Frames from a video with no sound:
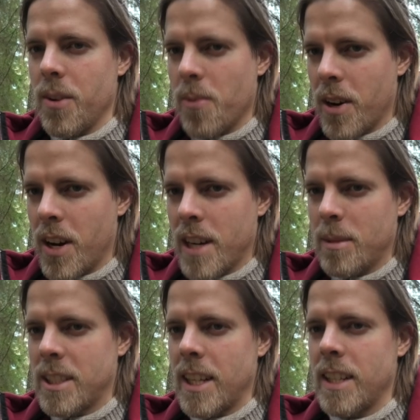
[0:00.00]

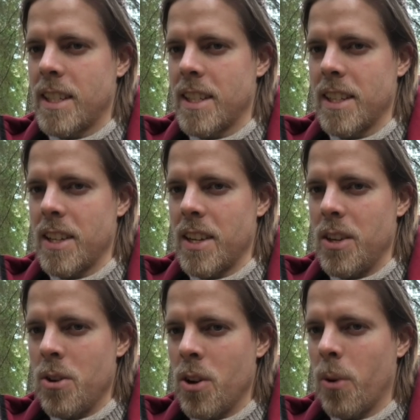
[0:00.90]
100%
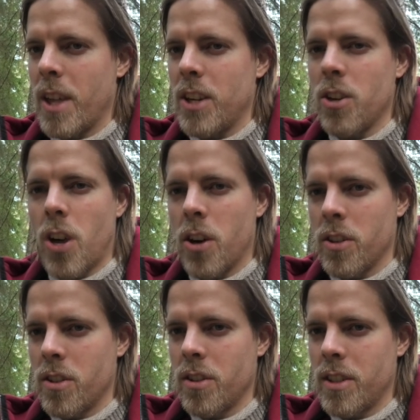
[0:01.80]
you know that you
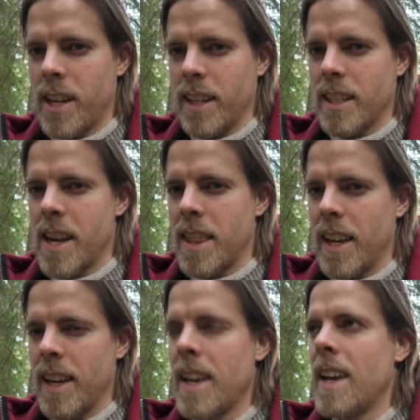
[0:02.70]
can't change
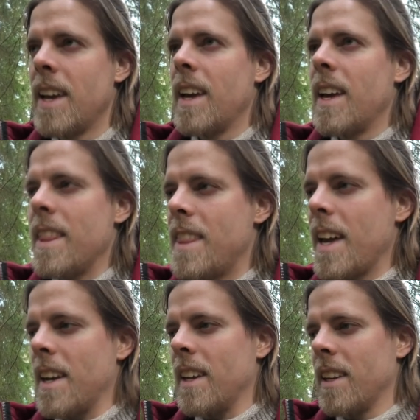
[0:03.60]
anything,
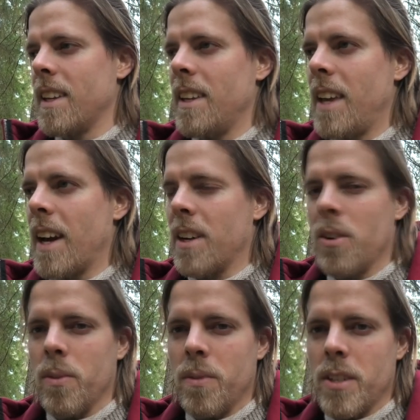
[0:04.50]
then yeah,
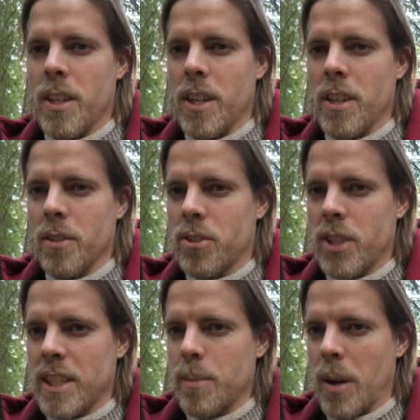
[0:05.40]
don't
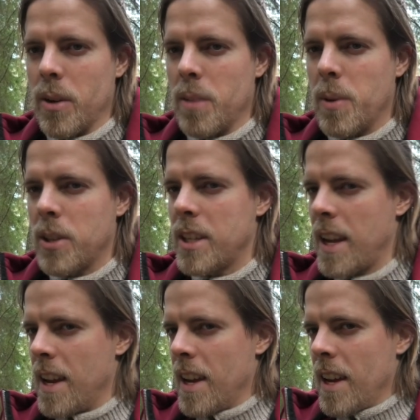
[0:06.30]
stress about it. But
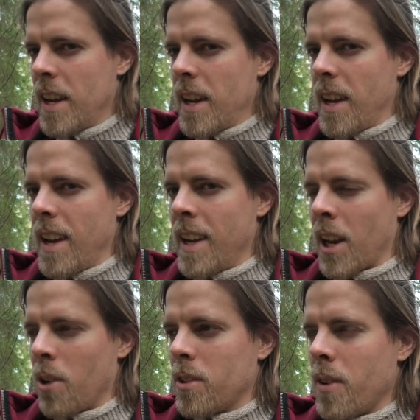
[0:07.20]
in
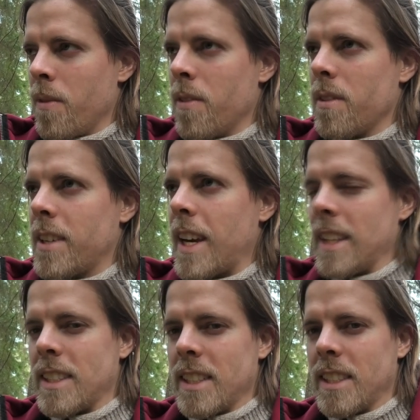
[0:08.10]
a lot of
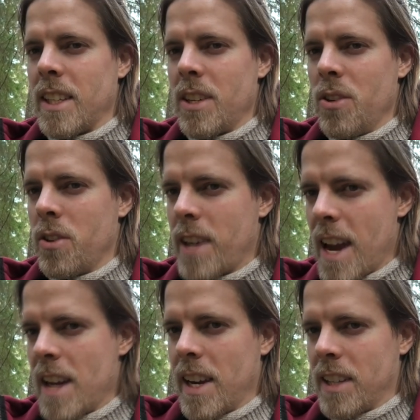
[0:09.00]
cases, you
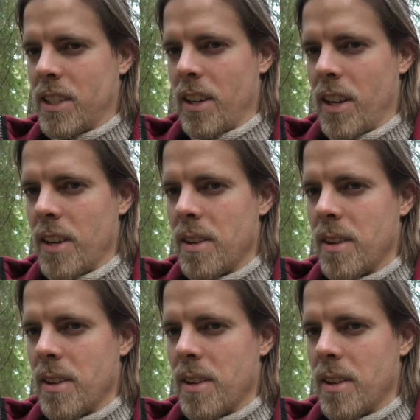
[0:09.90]
can actually